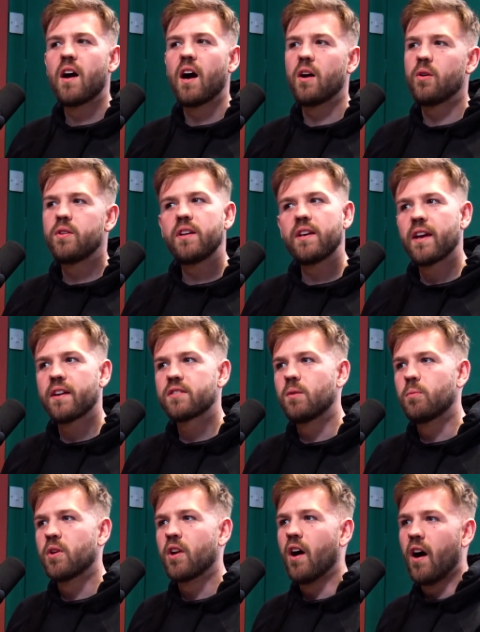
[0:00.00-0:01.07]
how do you get
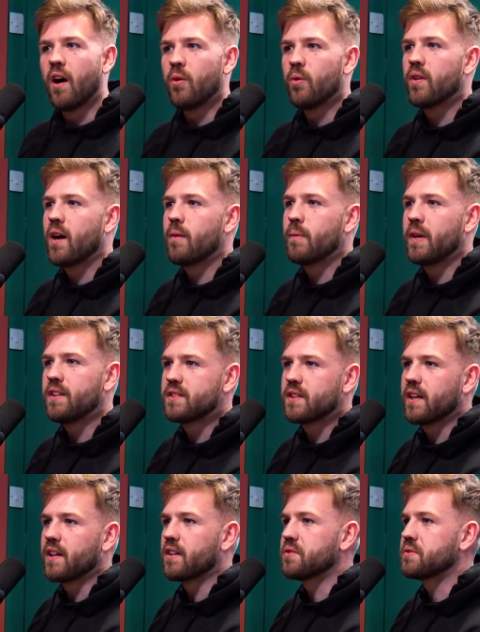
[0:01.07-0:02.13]
someone out of that
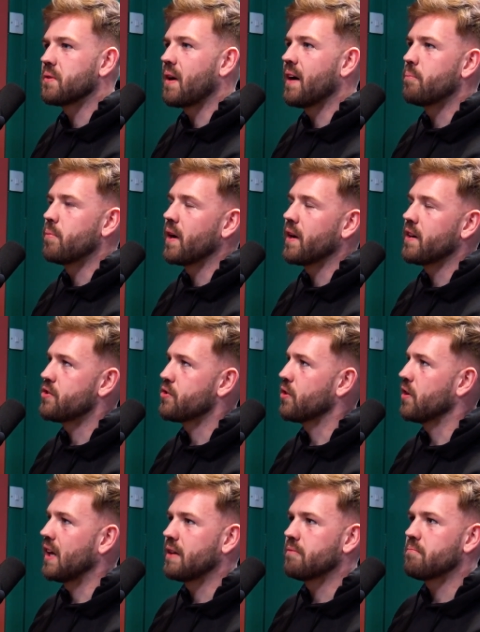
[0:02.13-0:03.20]
mindset? Because I'm pretty sure
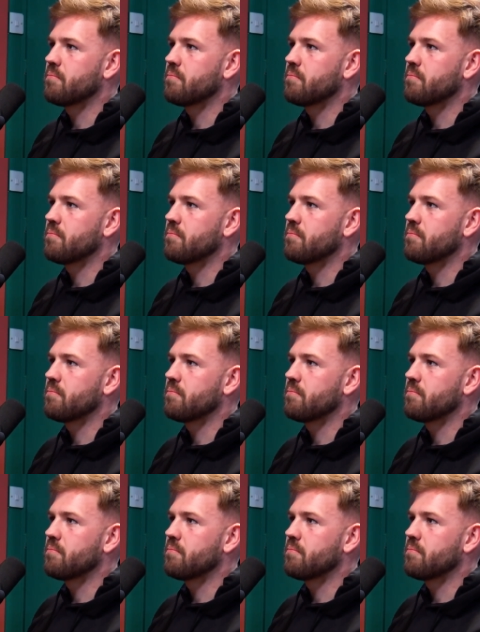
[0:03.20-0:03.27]
like